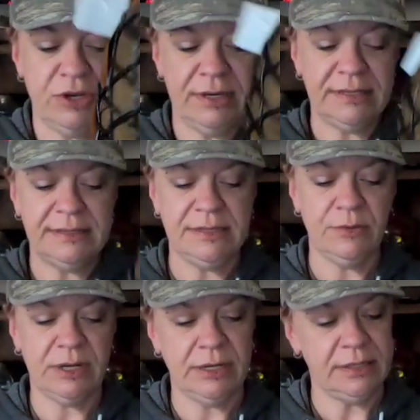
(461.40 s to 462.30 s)
You can see
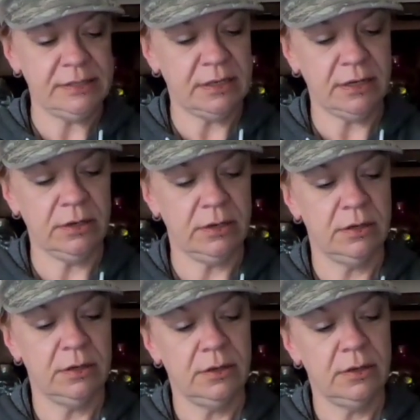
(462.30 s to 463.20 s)
what it is there.
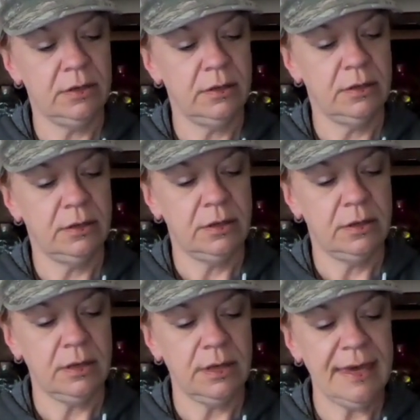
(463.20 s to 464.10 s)

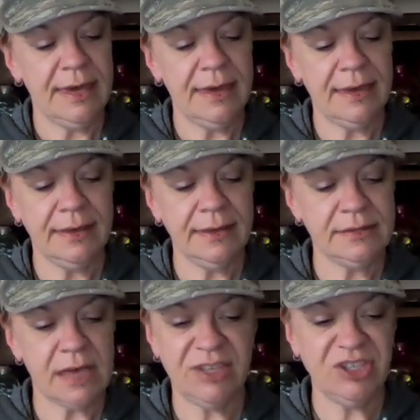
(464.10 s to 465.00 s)
And
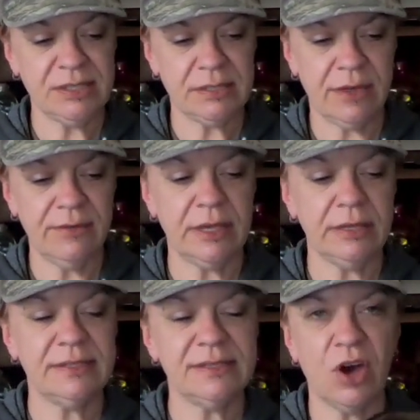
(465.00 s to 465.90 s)
I just love it.
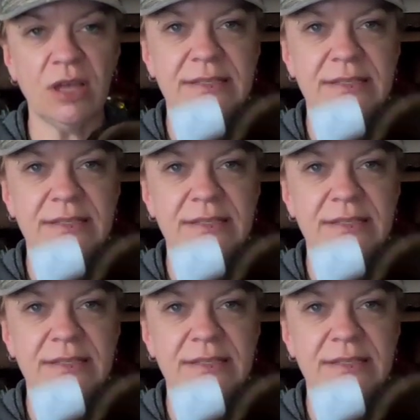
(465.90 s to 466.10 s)
It's got